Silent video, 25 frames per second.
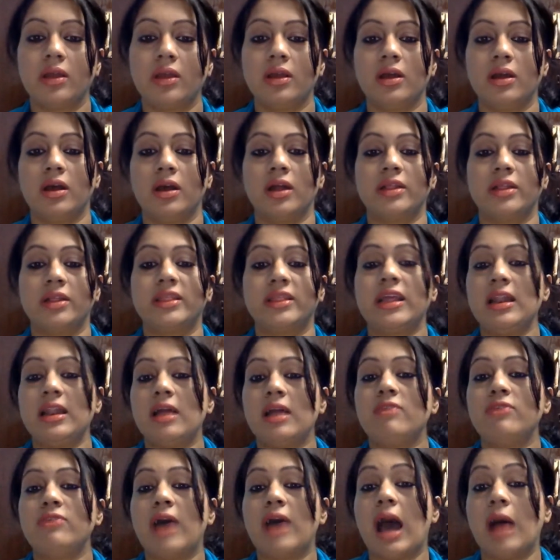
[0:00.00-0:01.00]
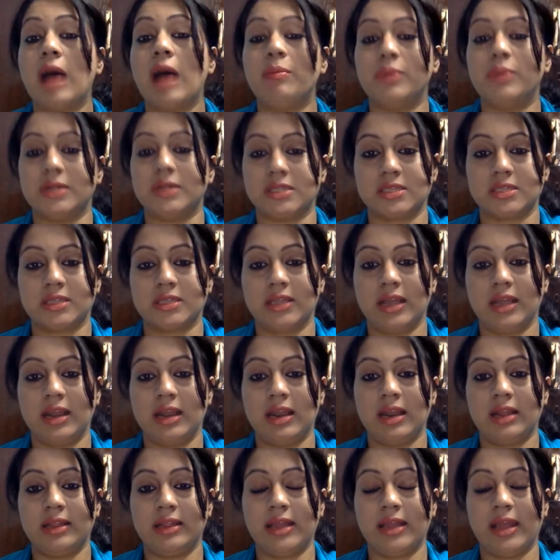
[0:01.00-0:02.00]
They love habits,
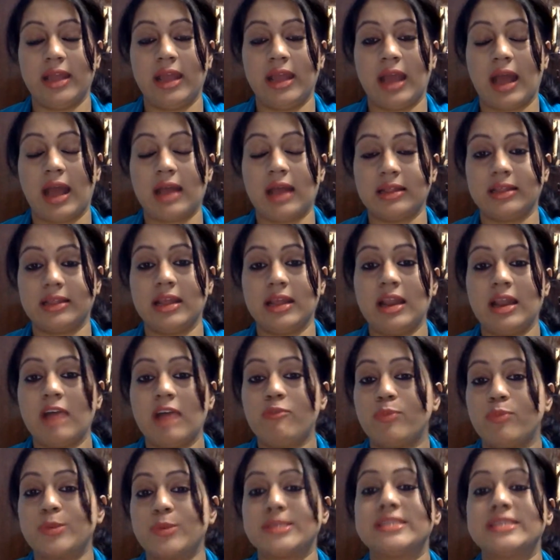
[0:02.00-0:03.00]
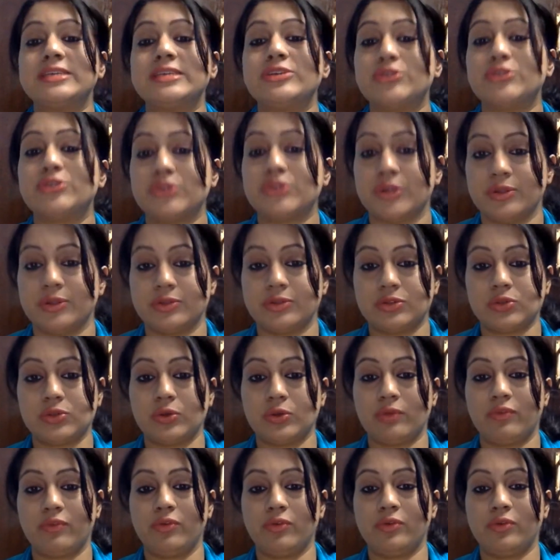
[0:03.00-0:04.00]
they love possession.
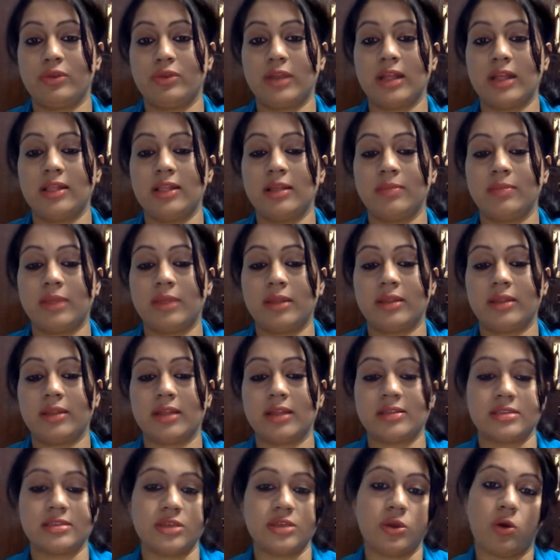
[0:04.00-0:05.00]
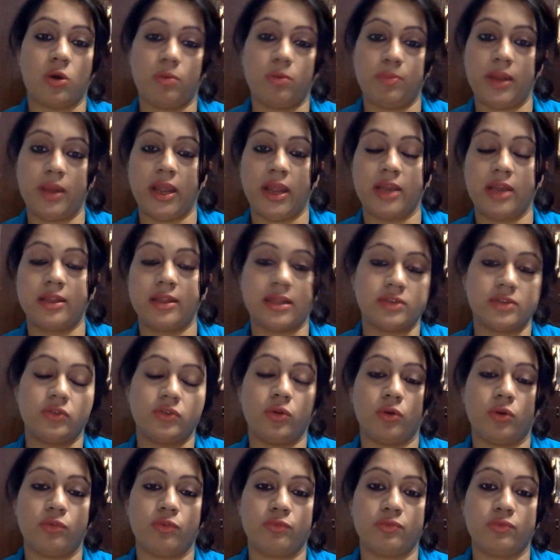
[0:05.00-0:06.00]
So if you tell them that that's your plate, that's
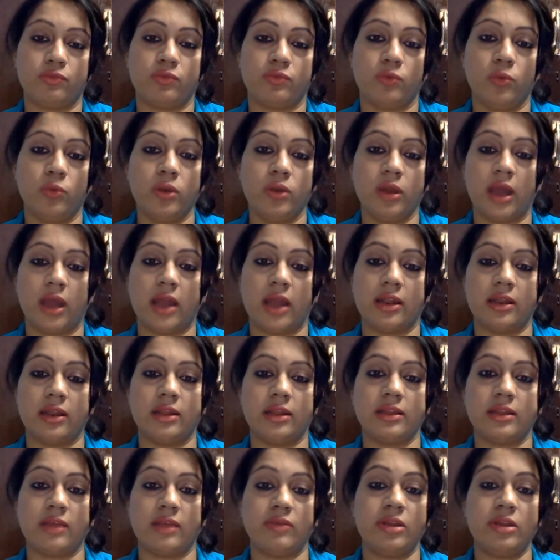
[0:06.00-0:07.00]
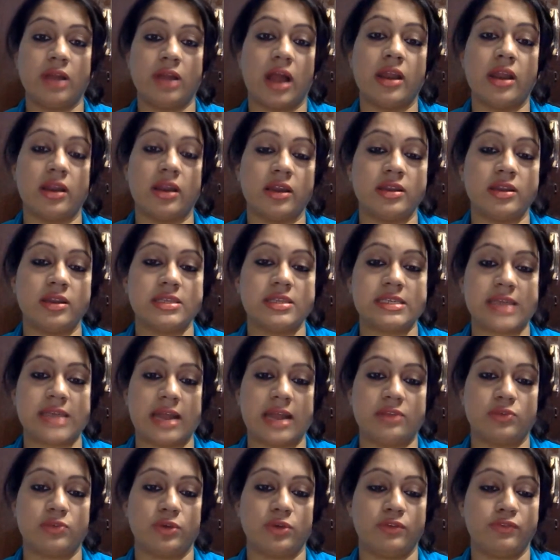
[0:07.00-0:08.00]
your food, and they will
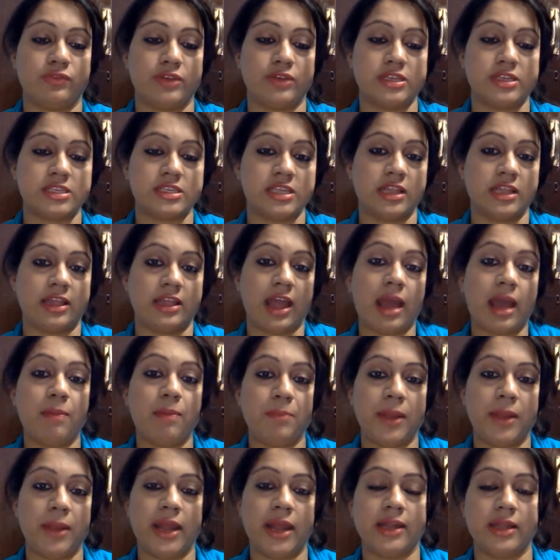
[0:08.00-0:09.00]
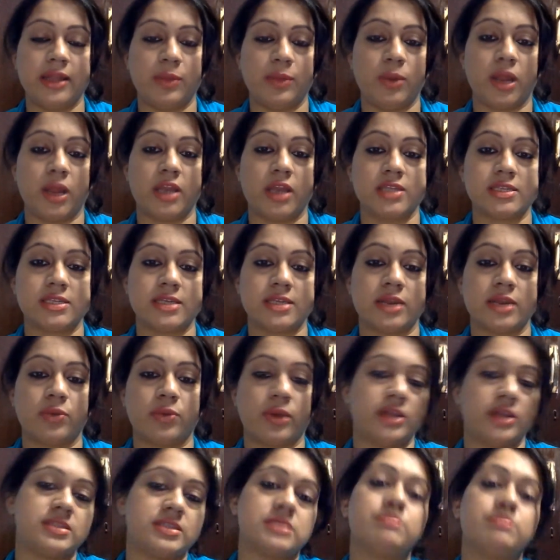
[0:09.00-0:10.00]
understand. So if it's in their plate, they will understand,
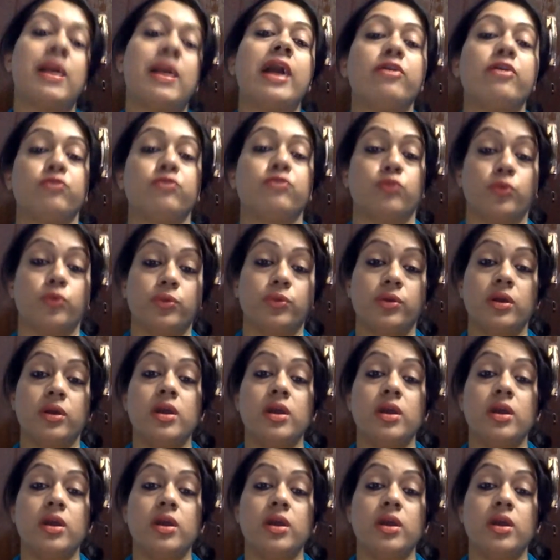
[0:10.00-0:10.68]
okay, it's my food.